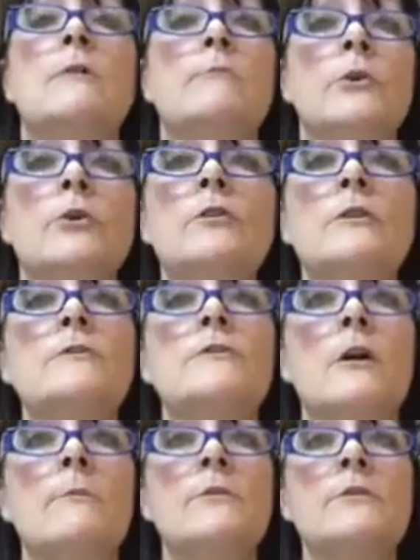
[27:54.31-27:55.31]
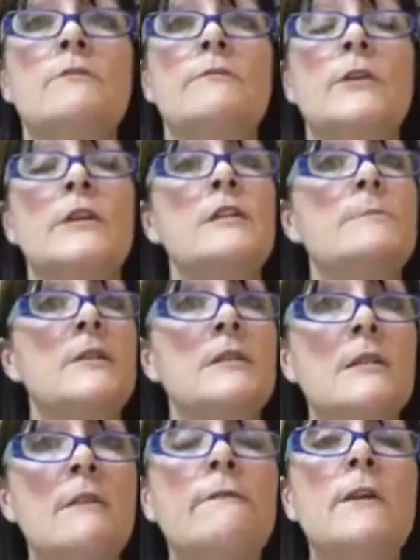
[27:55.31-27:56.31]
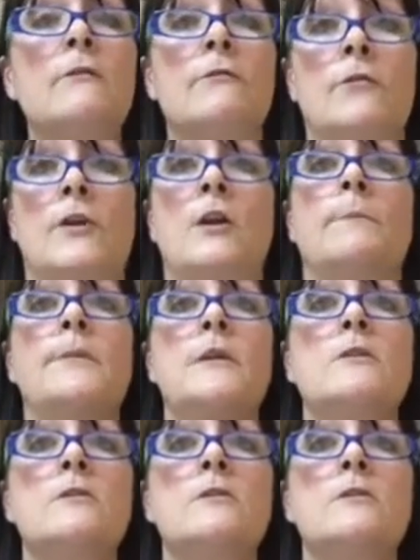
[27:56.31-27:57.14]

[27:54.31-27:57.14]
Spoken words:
Myrtle is almost very specific for helping